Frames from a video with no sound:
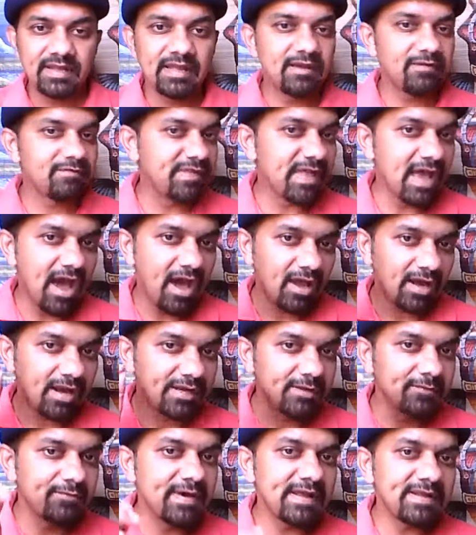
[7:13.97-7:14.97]
If they are
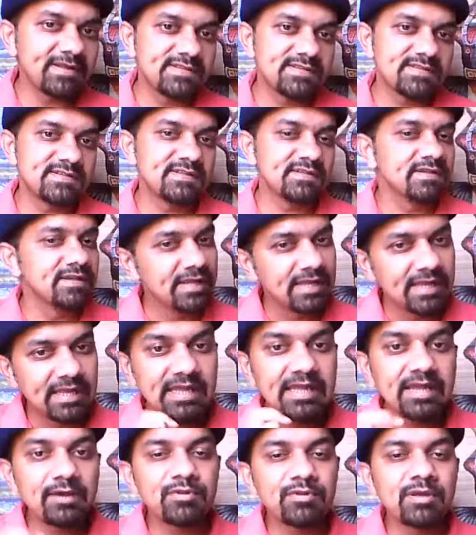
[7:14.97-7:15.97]
advanced,
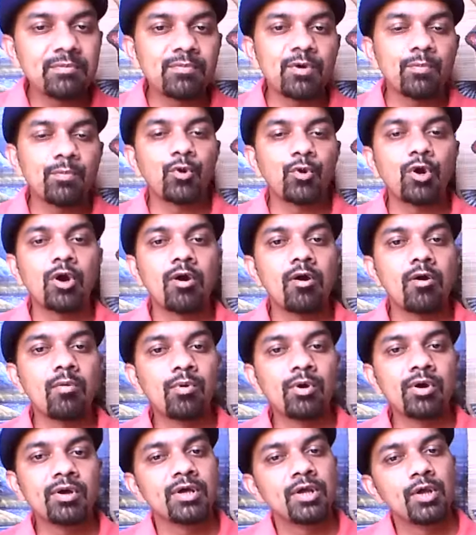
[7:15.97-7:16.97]
give them a
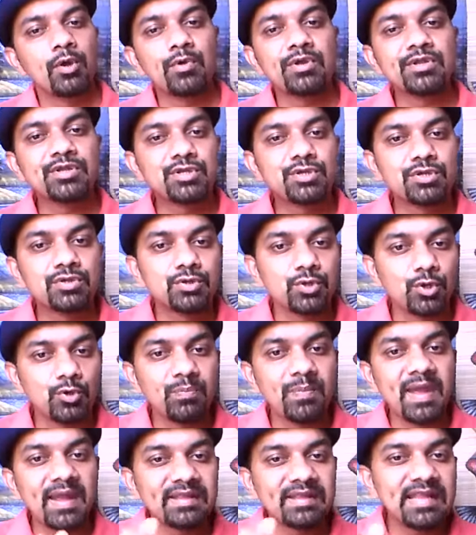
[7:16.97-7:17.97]
proverb which should
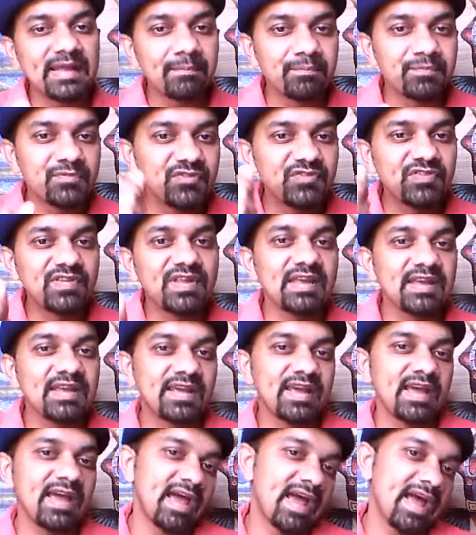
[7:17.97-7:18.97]
make them
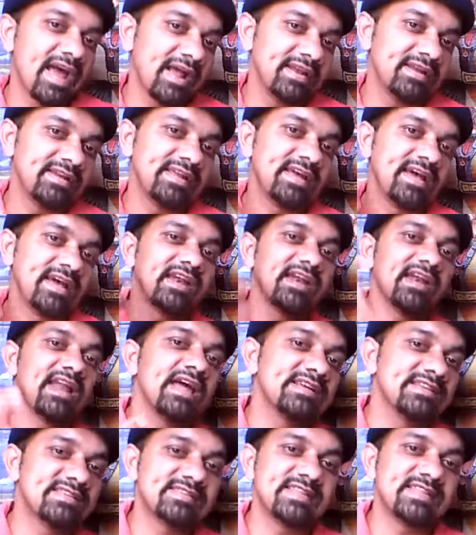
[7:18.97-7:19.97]
think and
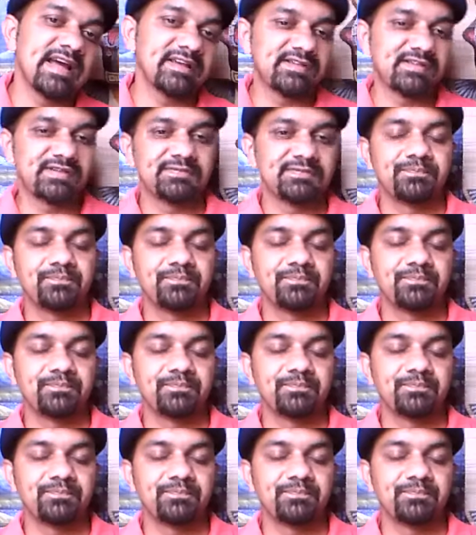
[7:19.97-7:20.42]
analyze that.